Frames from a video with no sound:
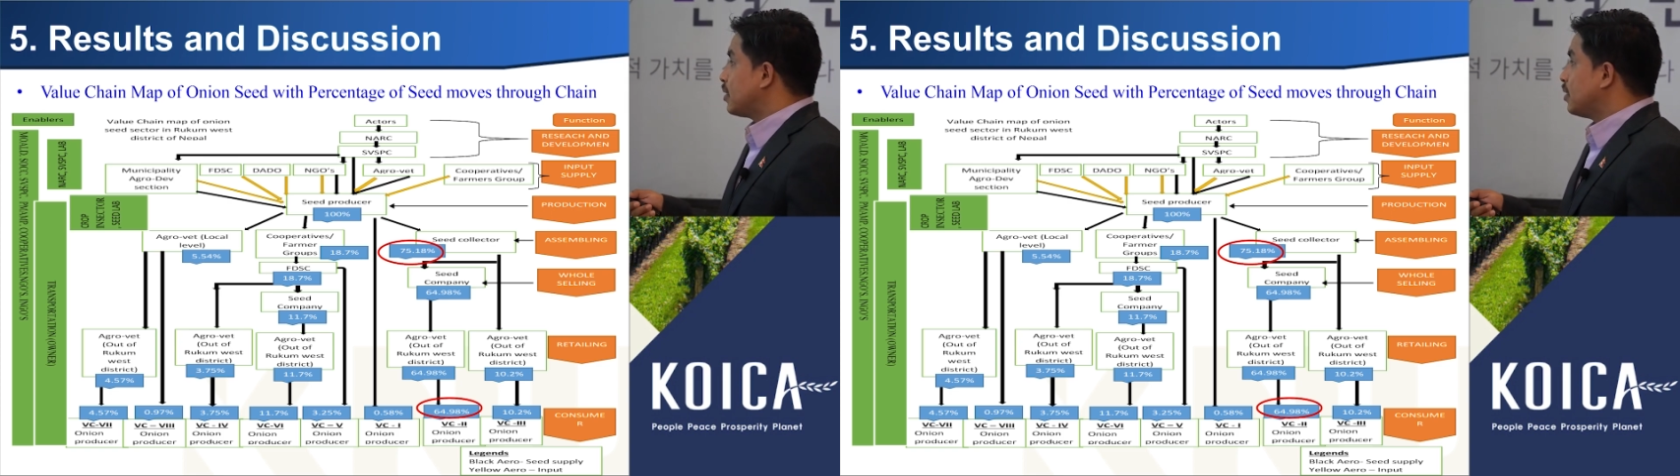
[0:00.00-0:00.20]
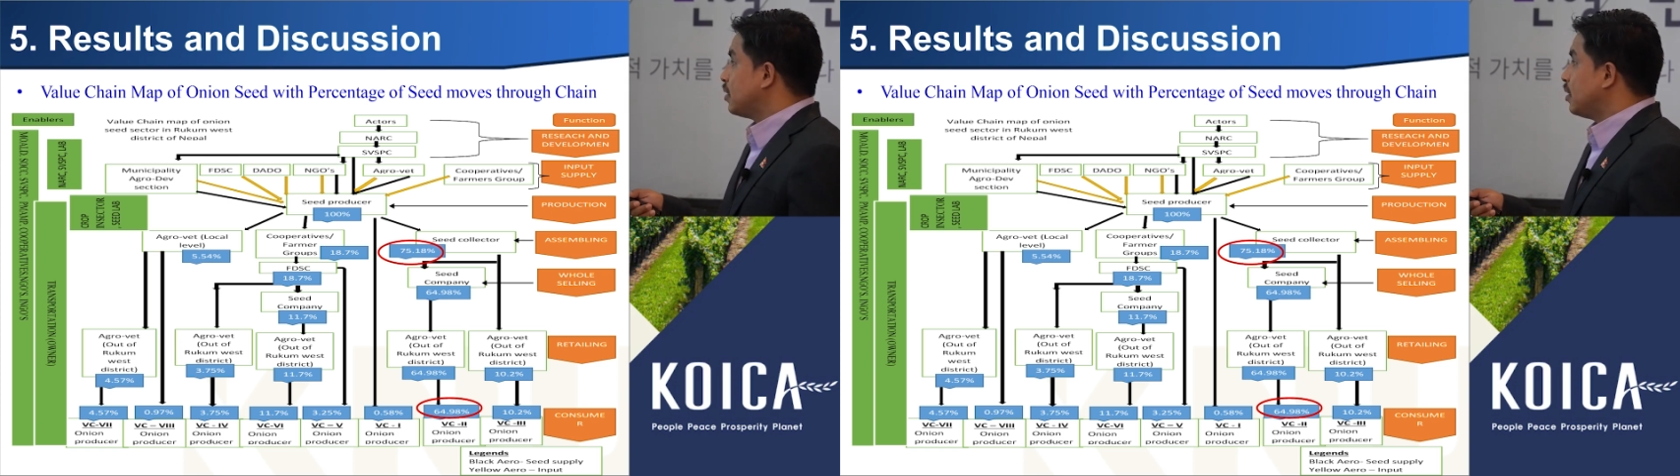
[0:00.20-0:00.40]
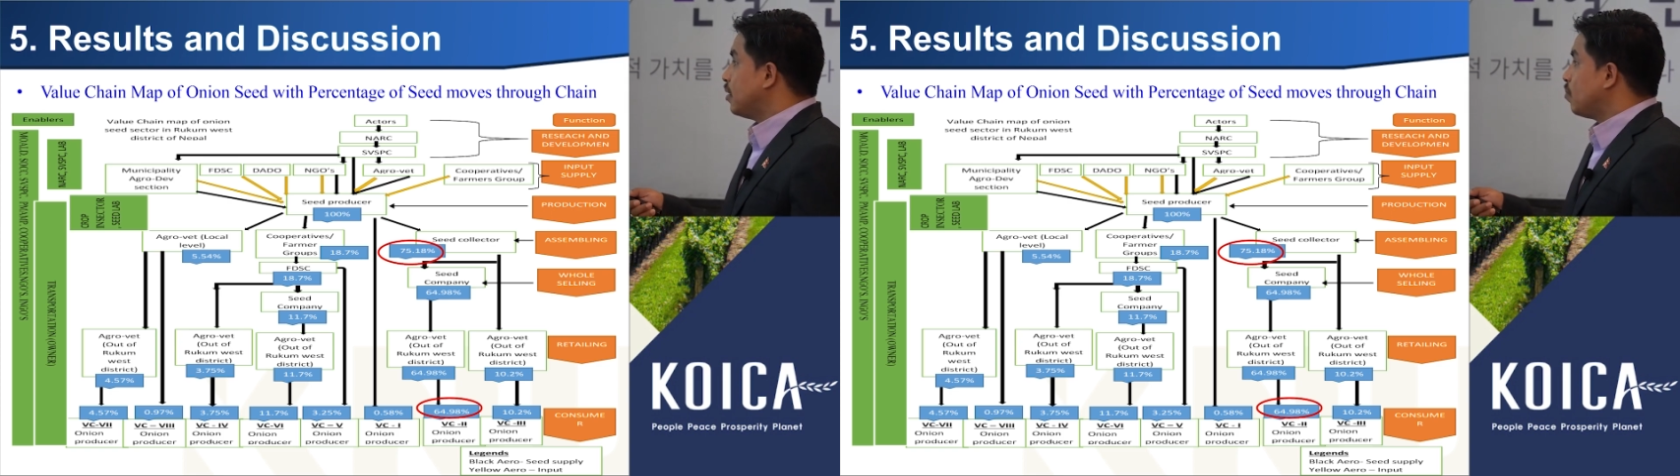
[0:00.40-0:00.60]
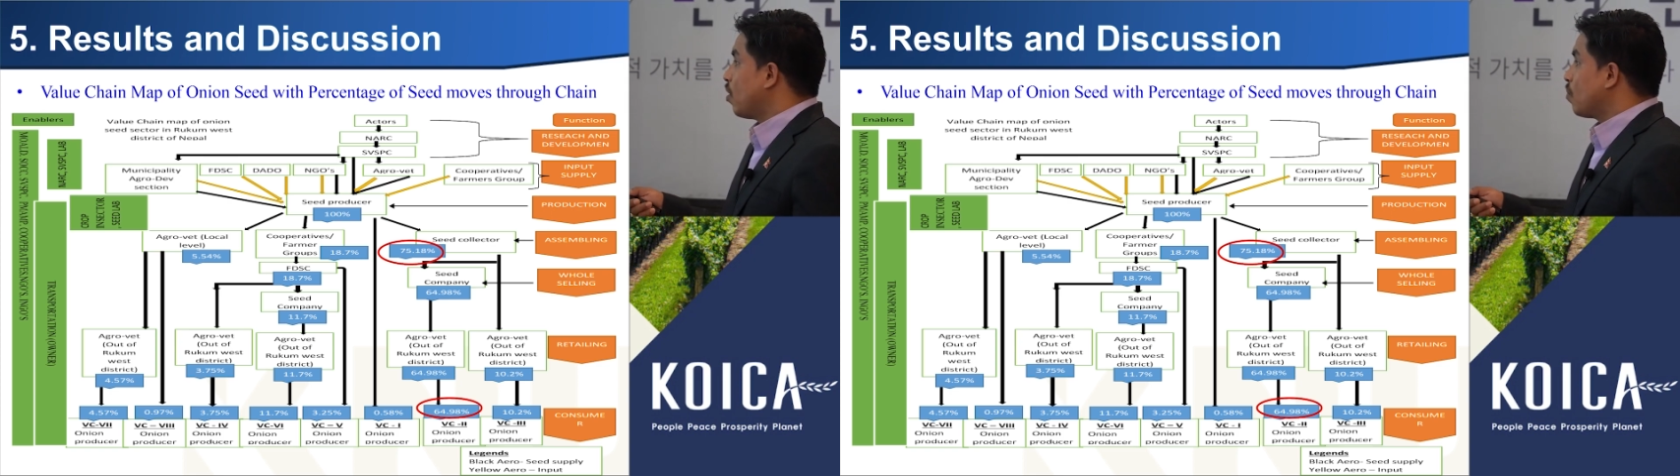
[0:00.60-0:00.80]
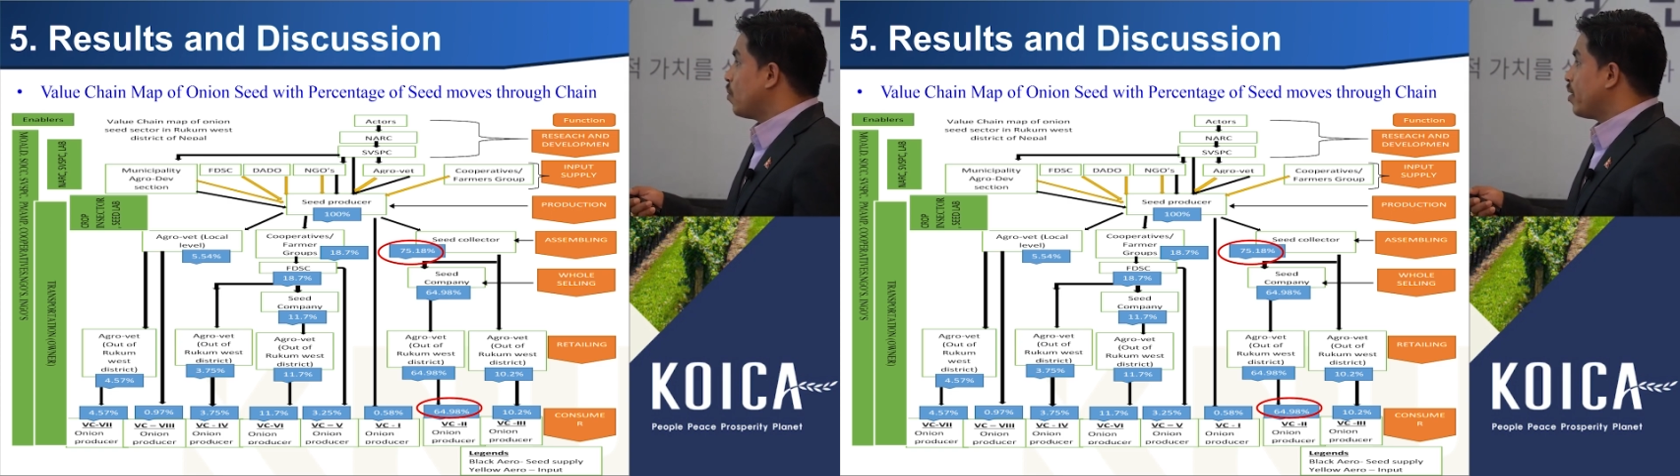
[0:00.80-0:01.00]
see the
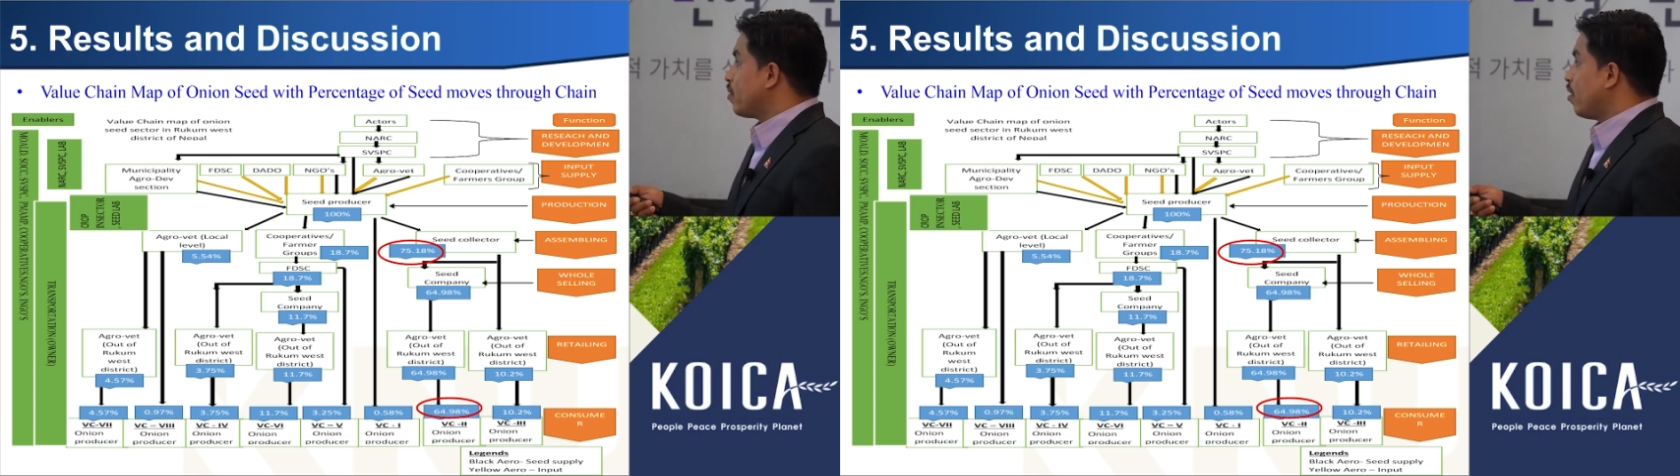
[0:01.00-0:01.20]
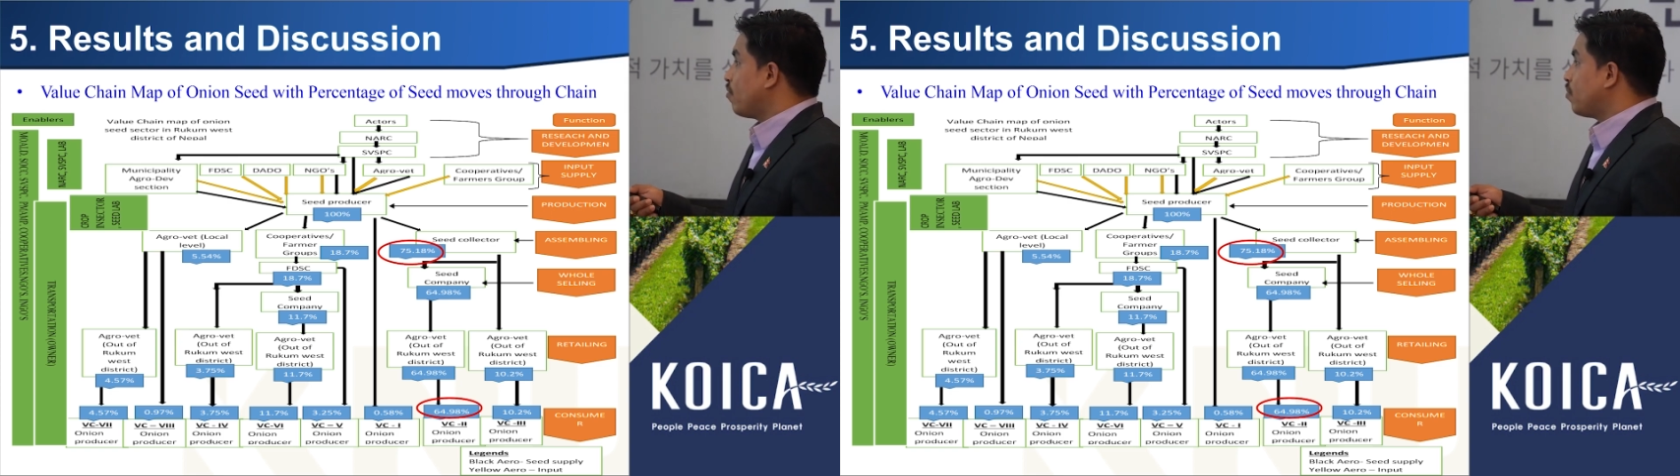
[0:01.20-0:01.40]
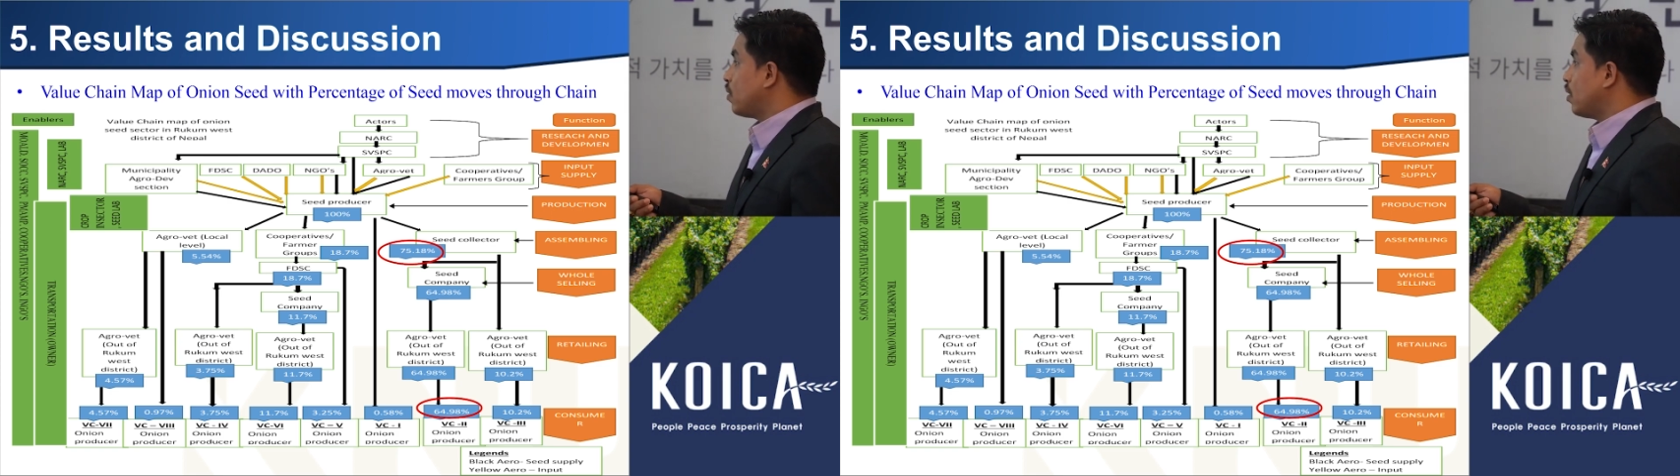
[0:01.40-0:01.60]
involvement of